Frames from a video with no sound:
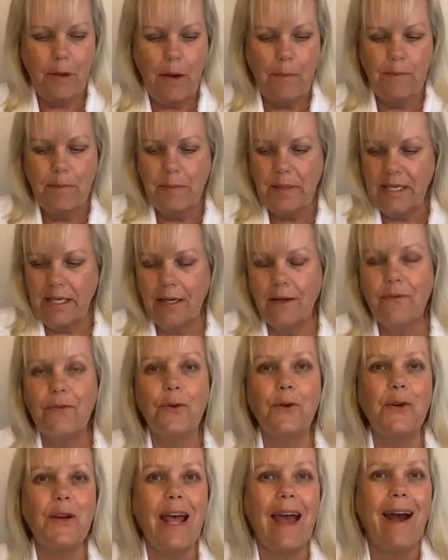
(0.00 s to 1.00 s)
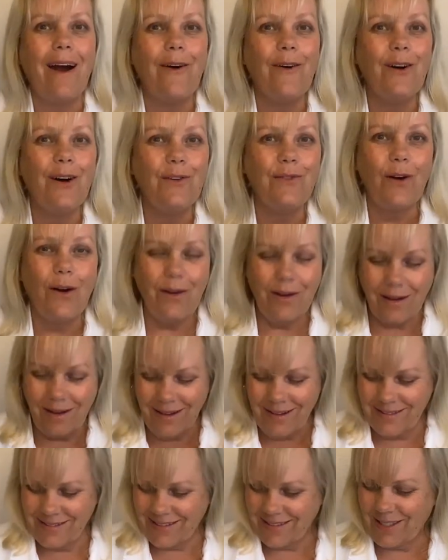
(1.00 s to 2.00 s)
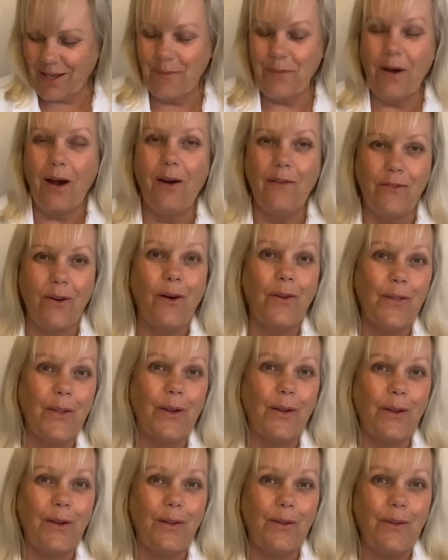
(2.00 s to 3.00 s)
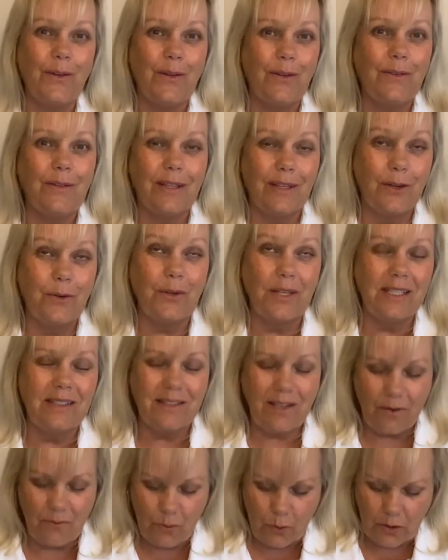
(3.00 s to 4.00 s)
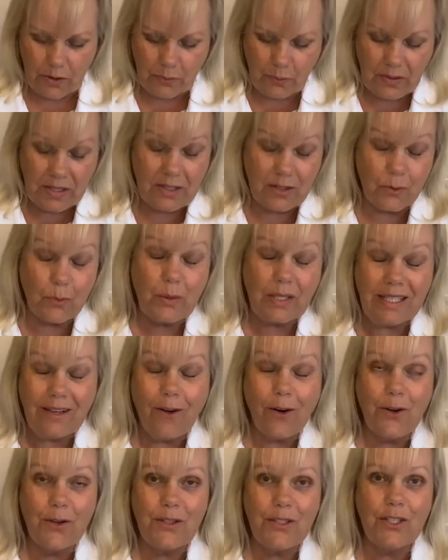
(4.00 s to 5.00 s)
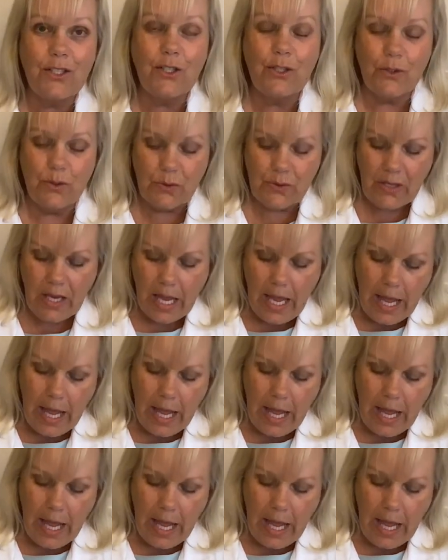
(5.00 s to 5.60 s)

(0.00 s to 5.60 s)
pick for now of all the ingredients I've worked with. It's really hard to choose.